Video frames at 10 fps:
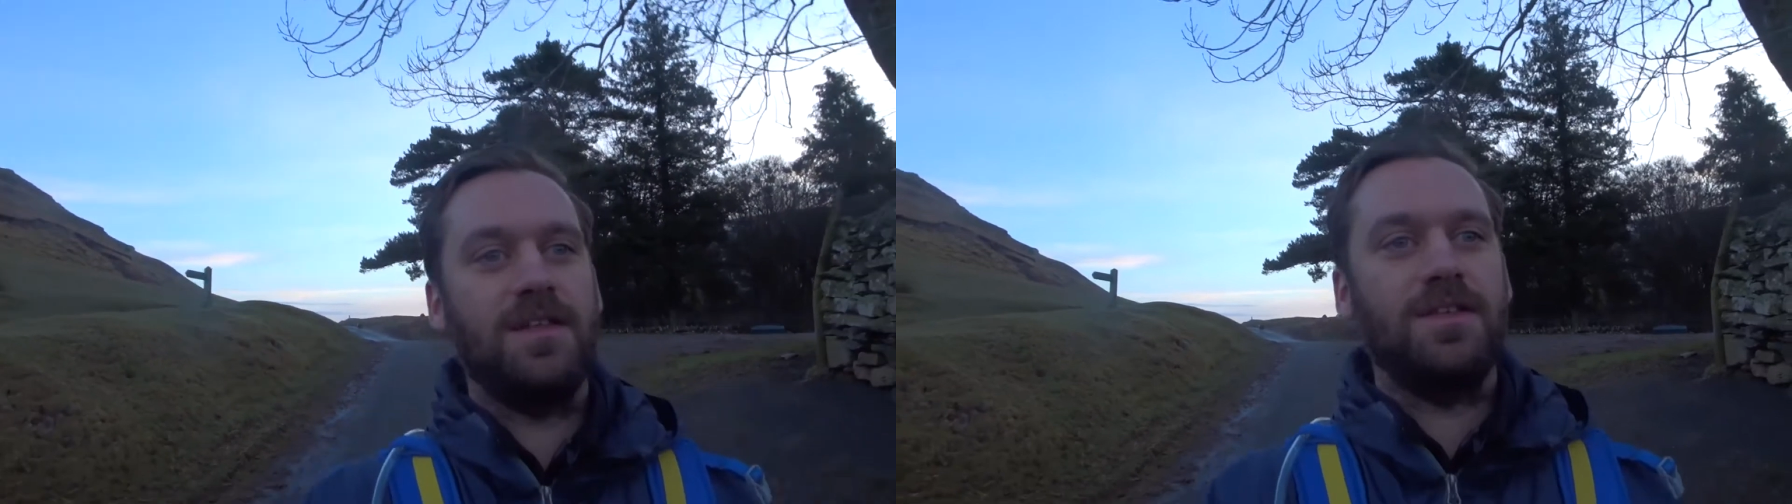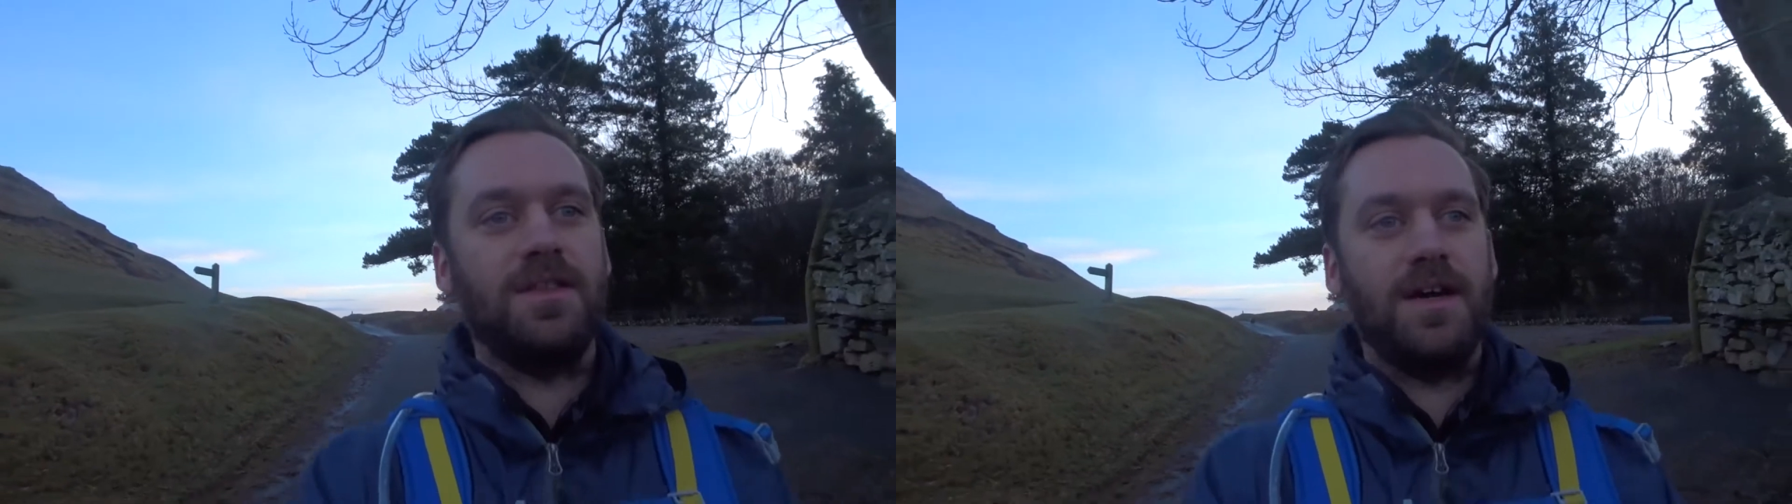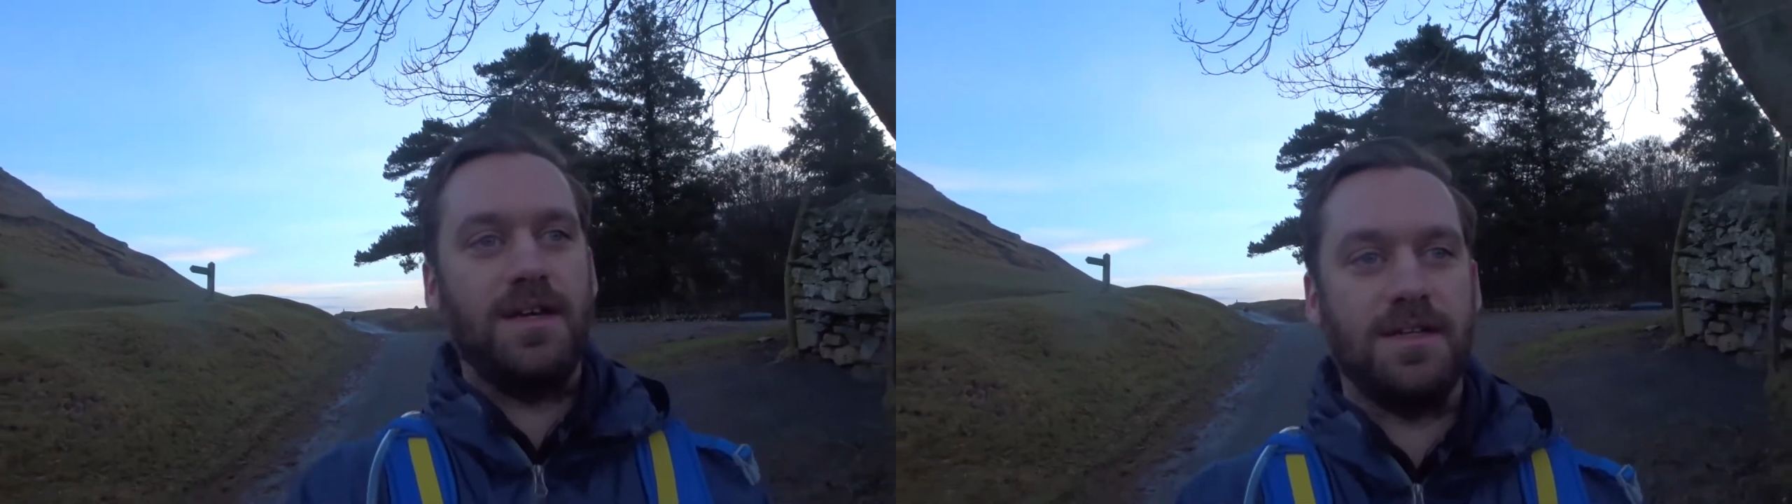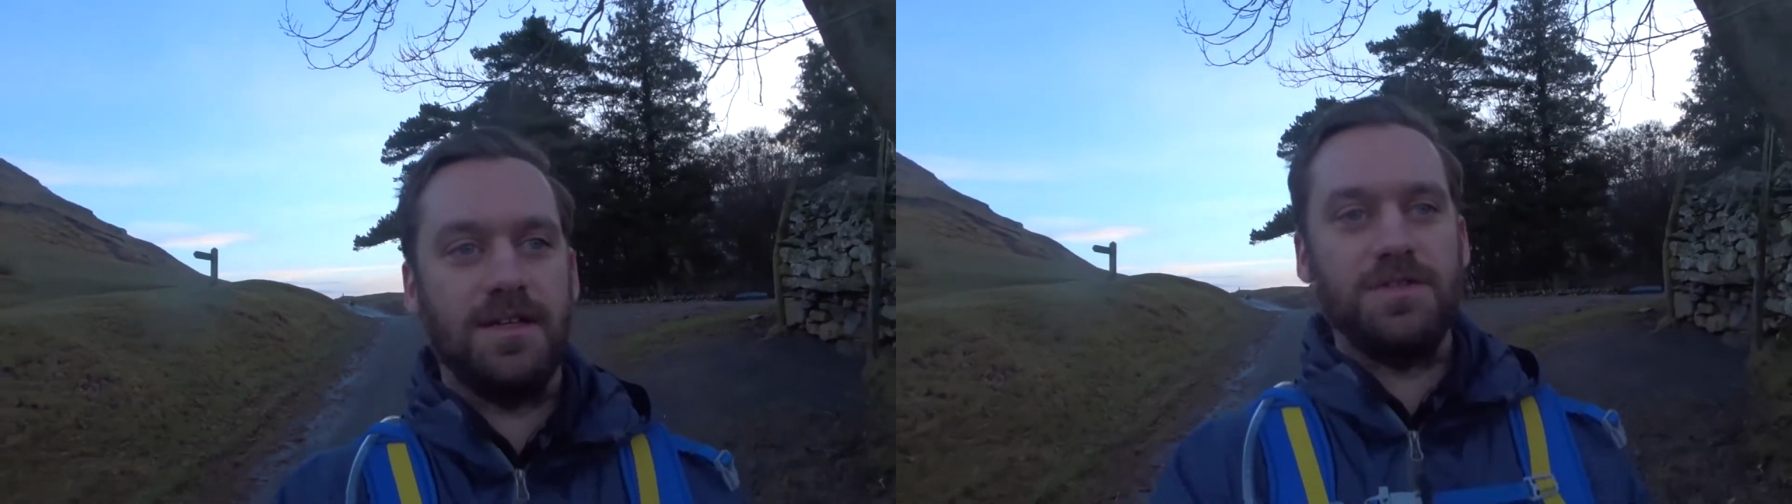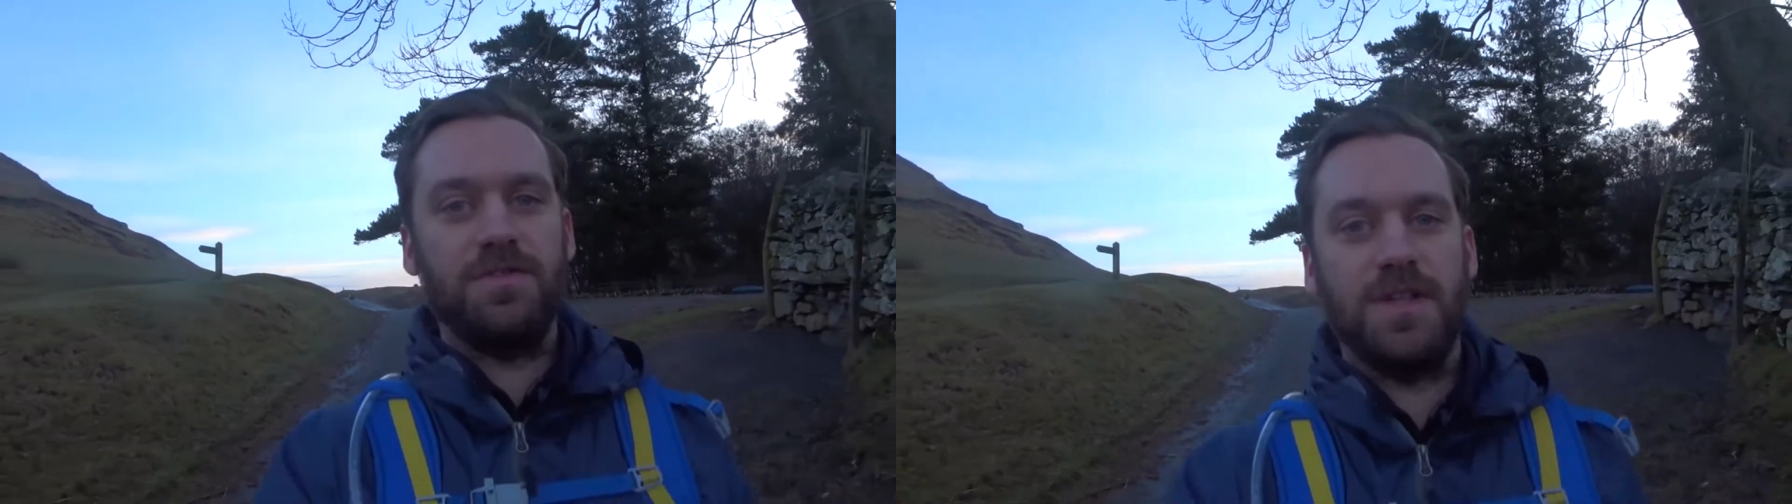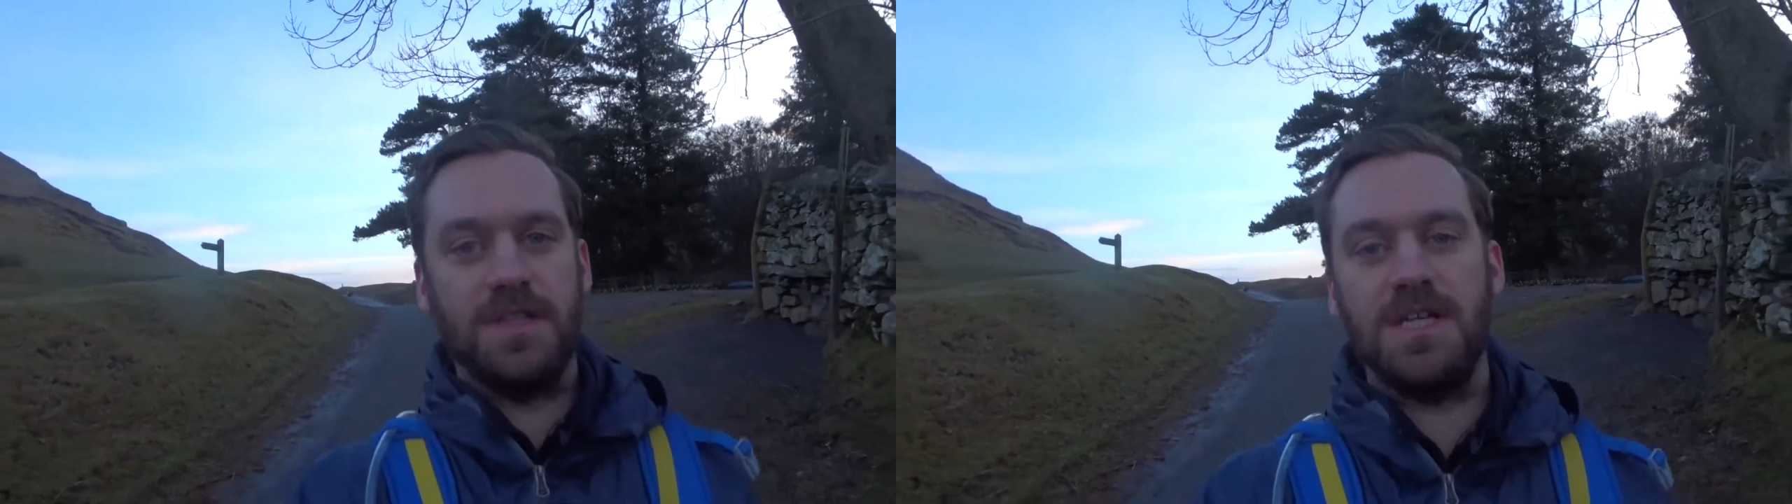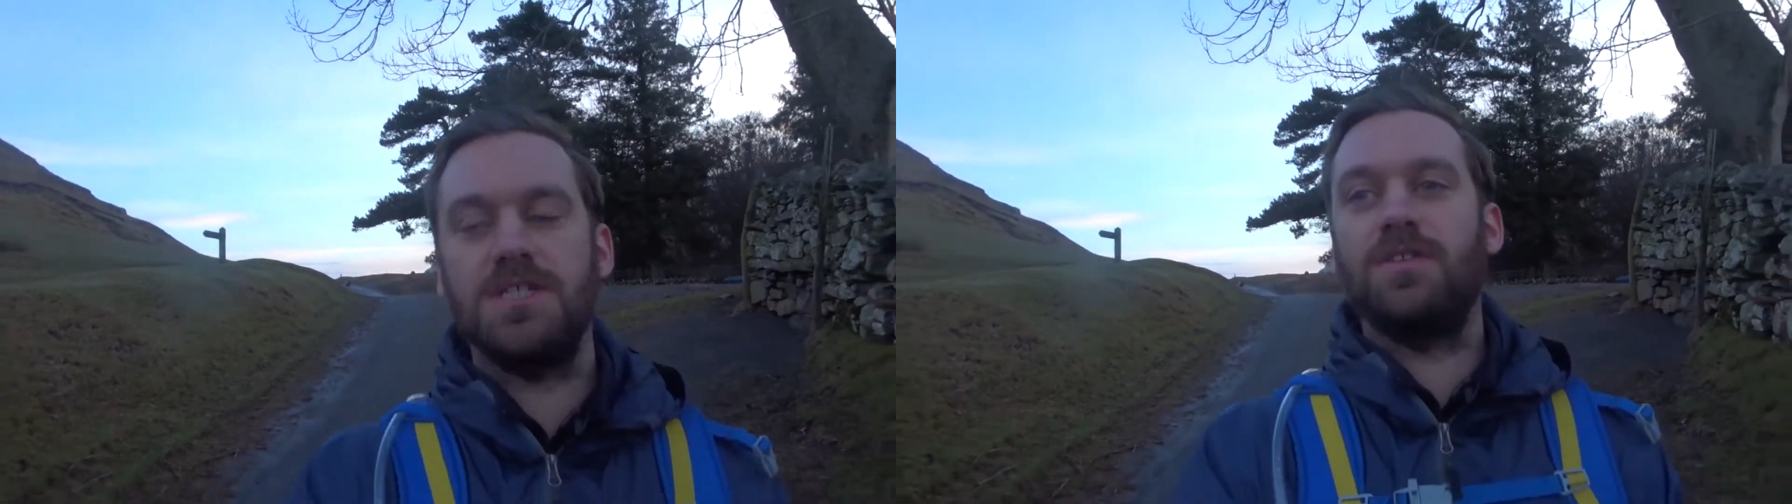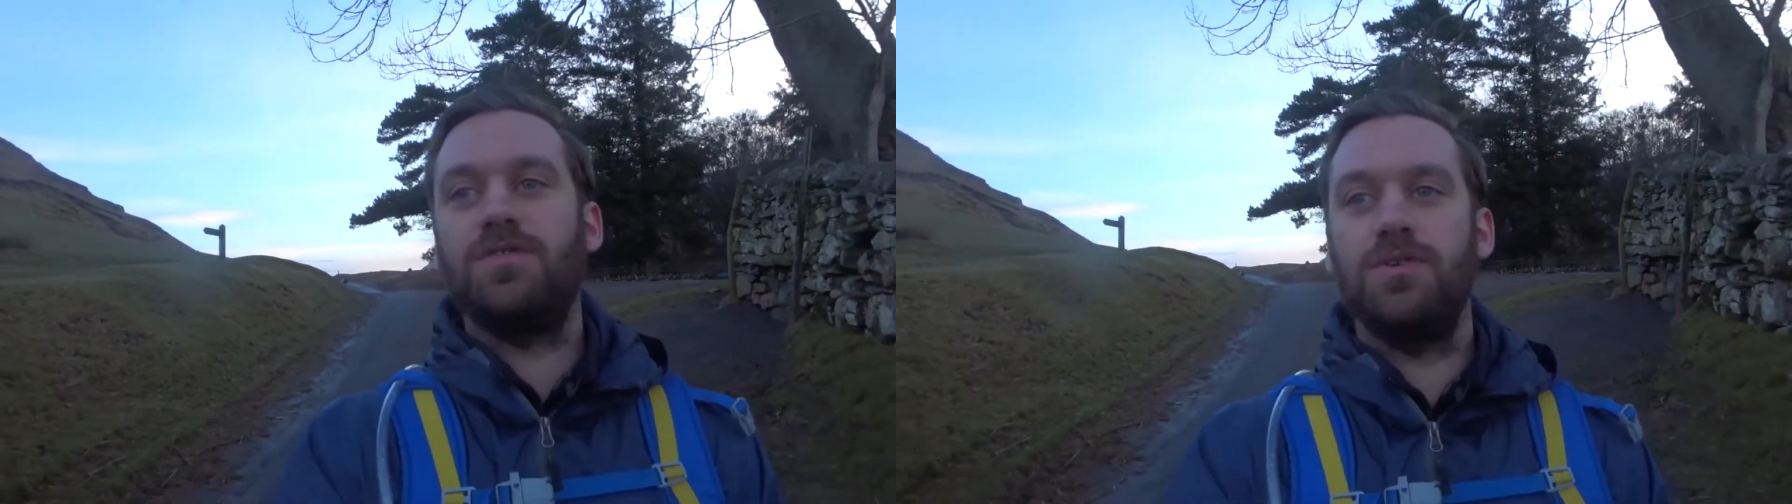that it gives
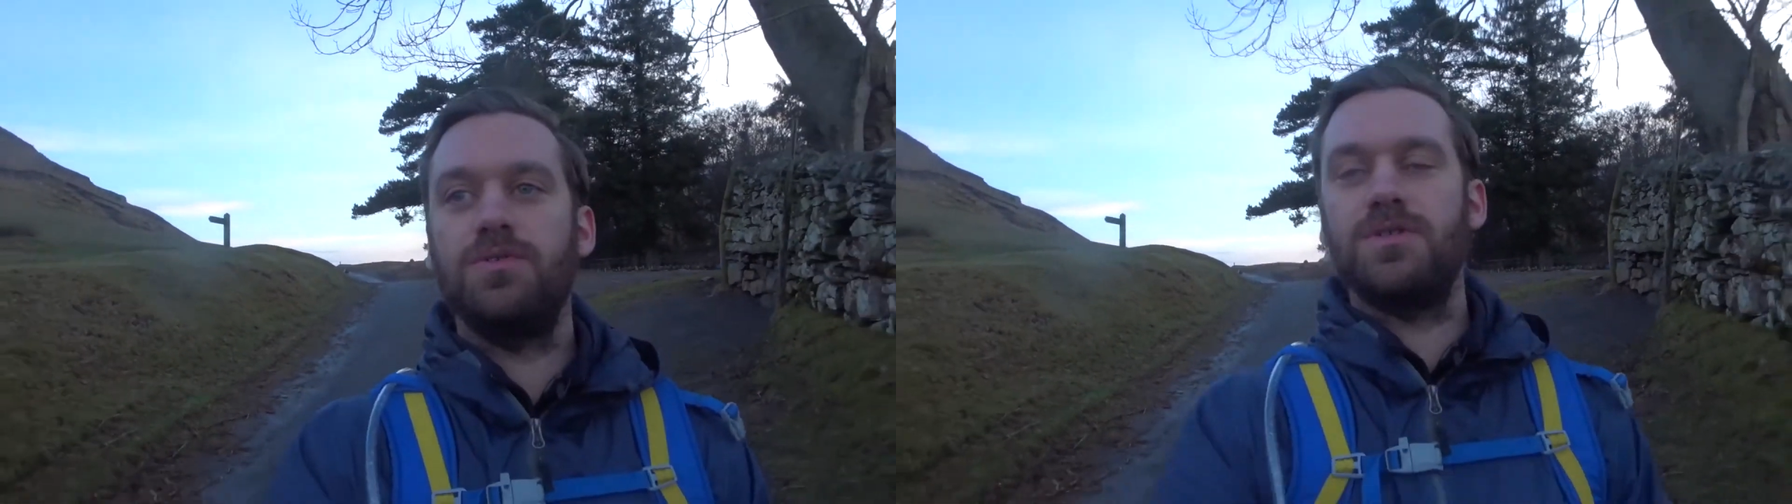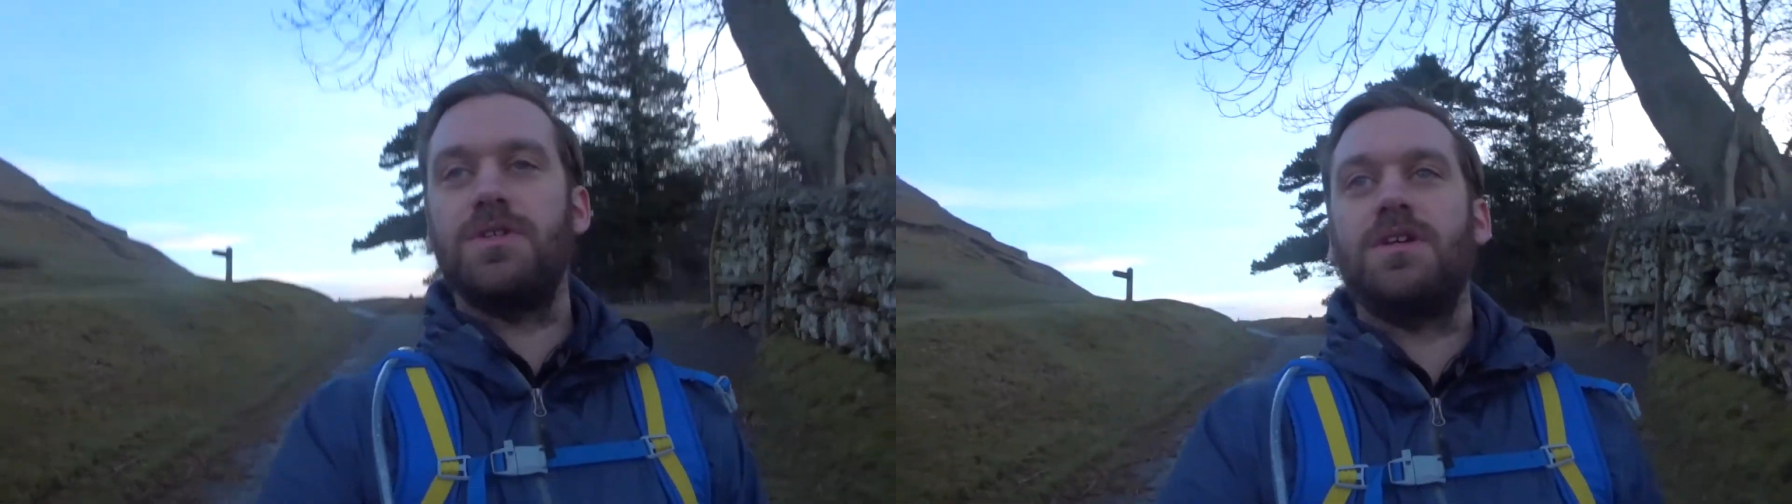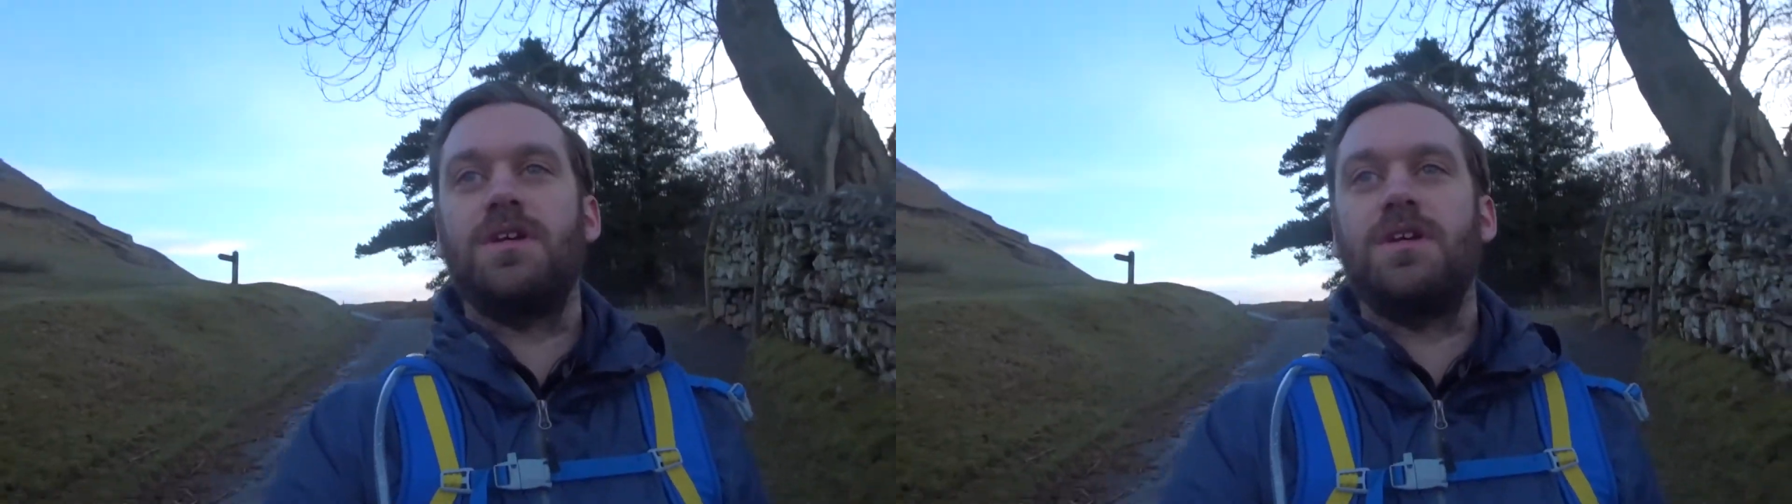fantastic views